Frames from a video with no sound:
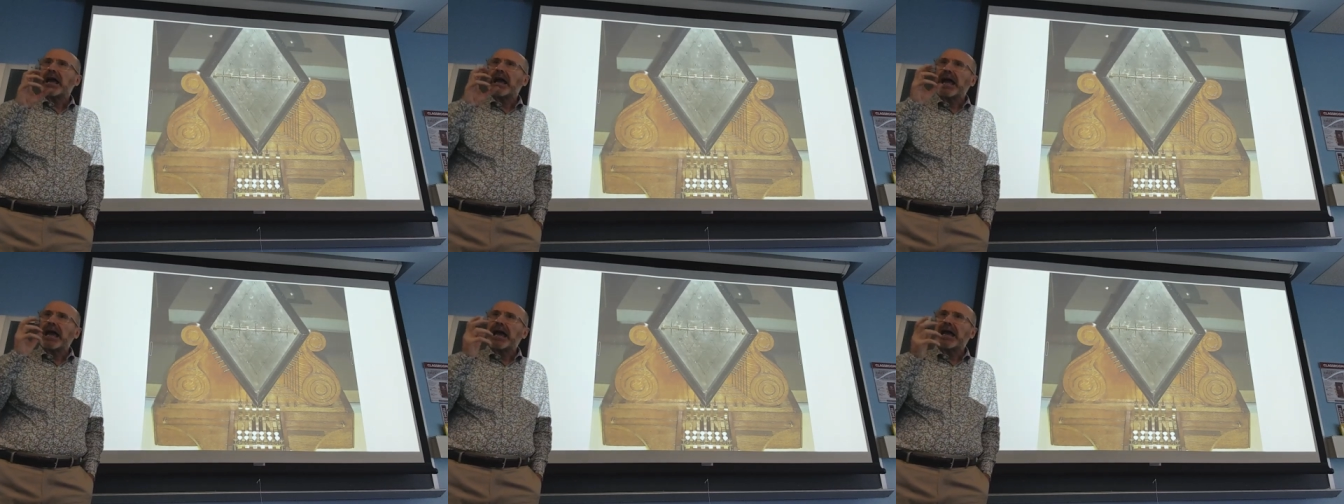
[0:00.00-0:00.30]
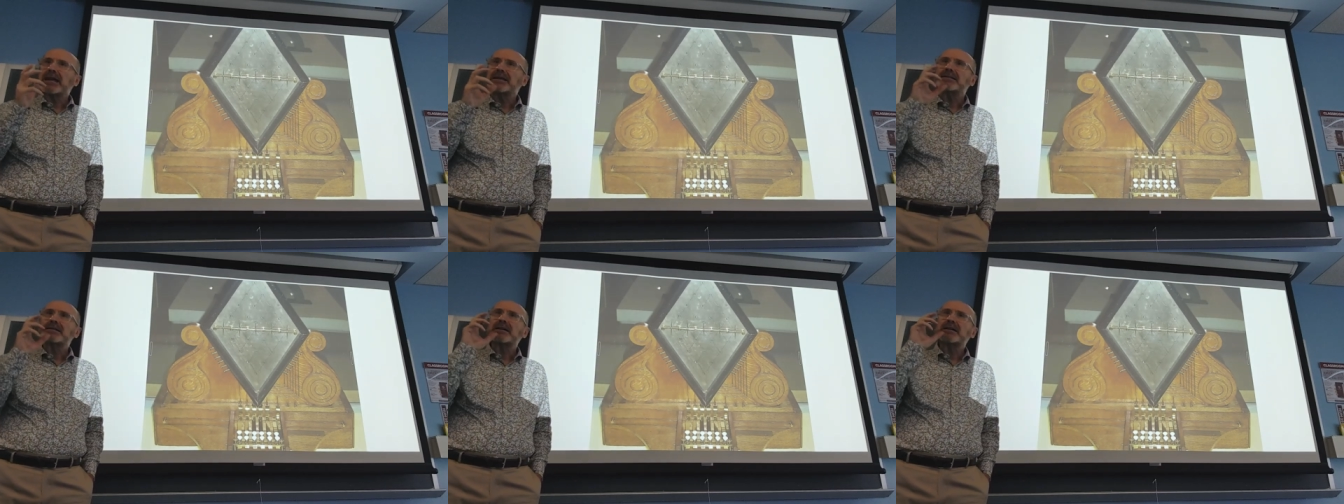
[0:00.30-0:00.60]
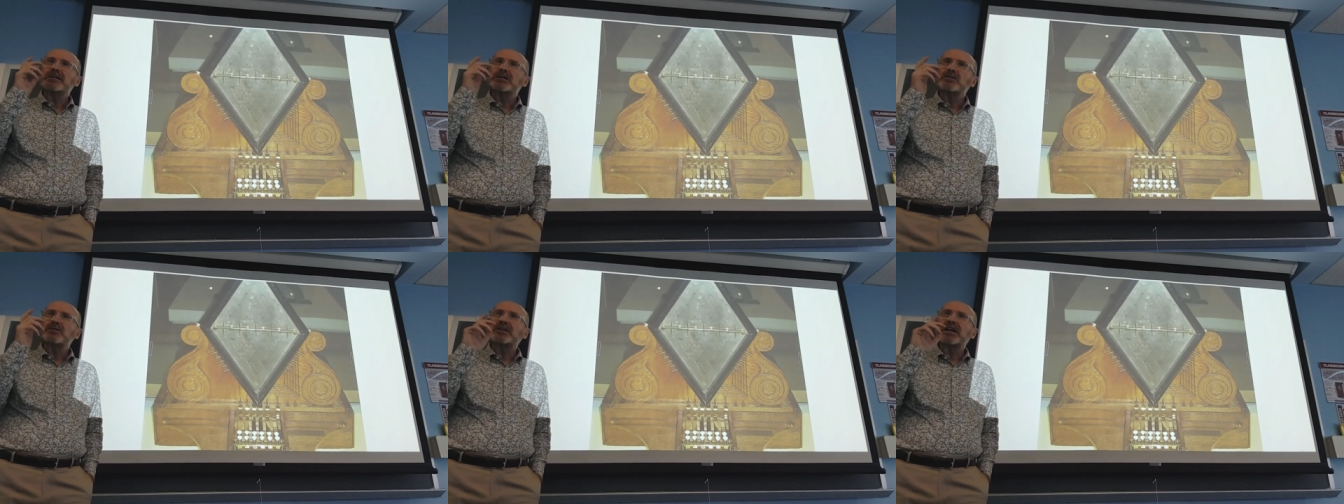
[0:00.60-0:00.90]
and
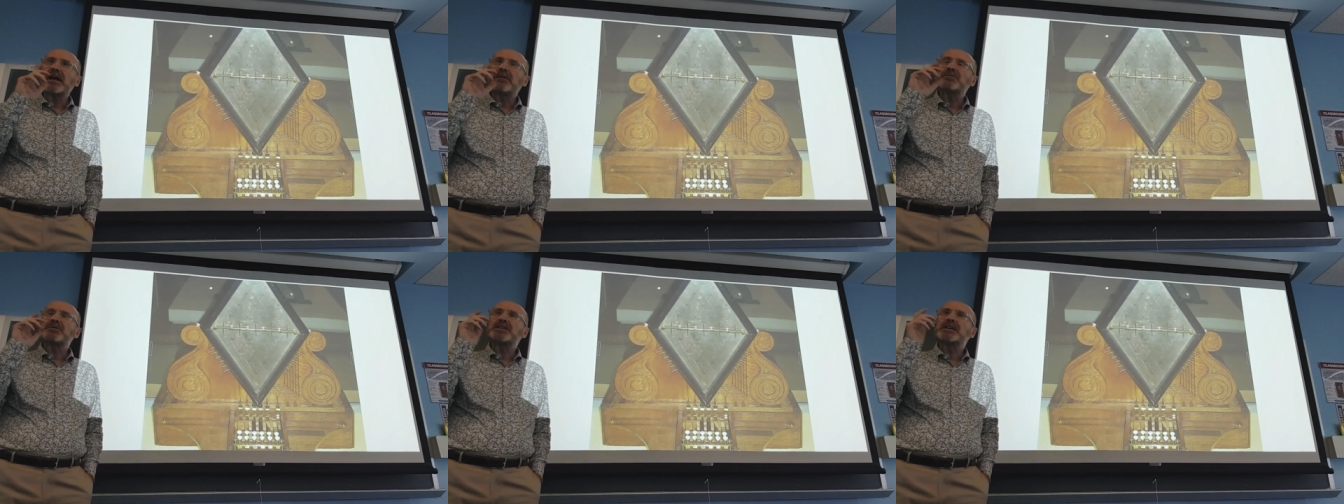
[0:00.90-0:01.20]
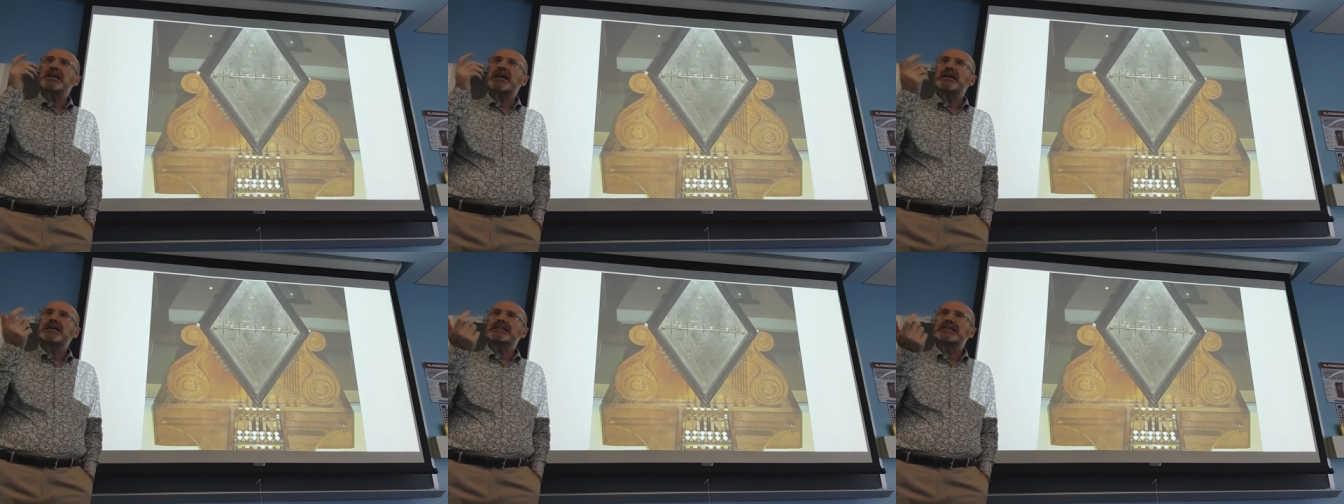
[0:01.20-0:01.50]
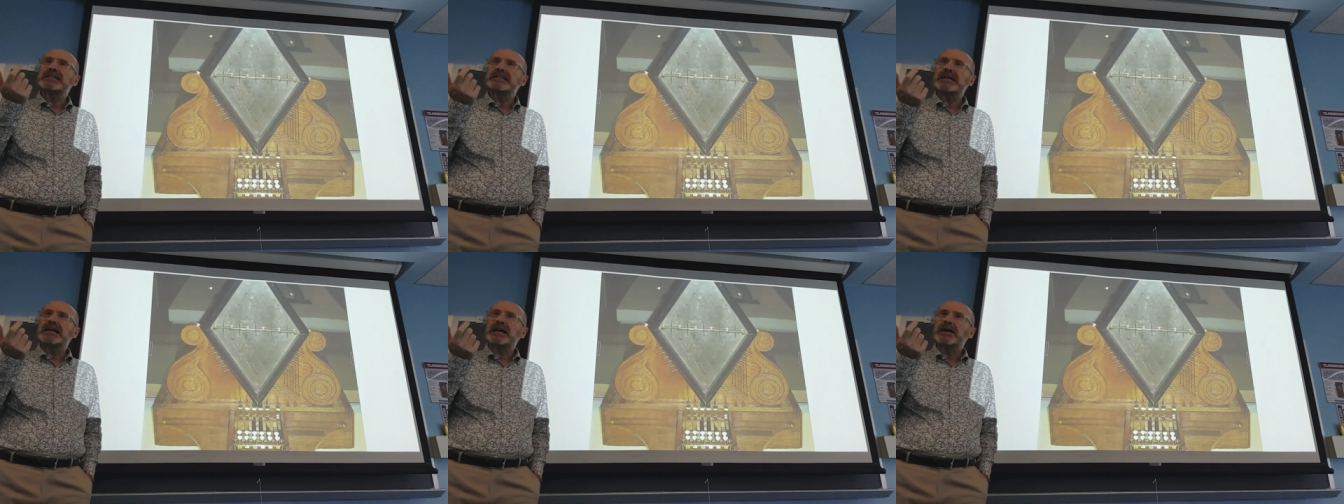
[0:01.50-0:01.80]
you get the
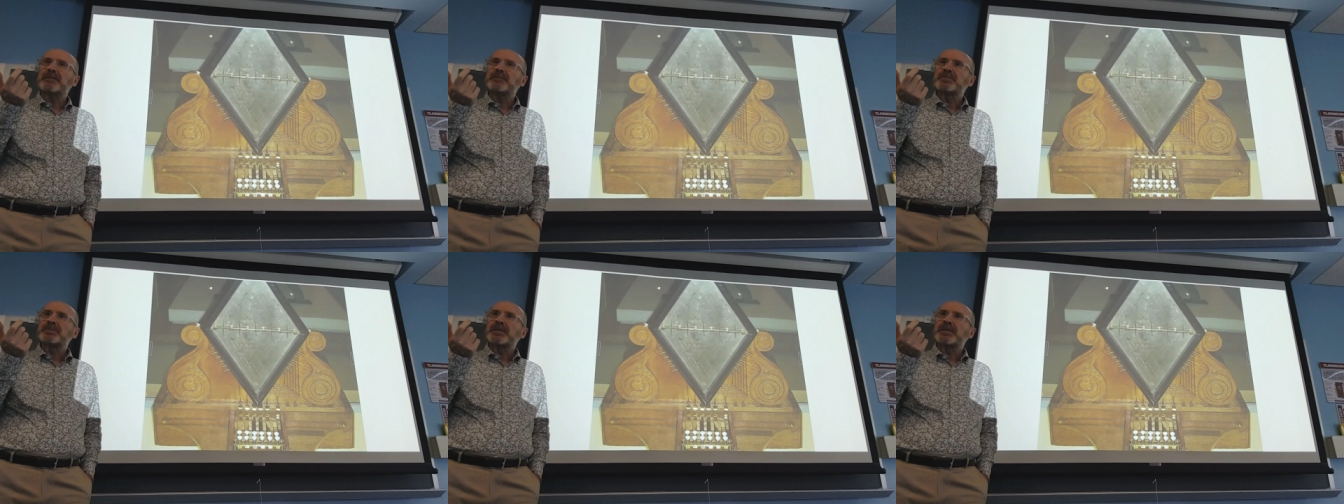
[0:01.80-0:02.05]
idea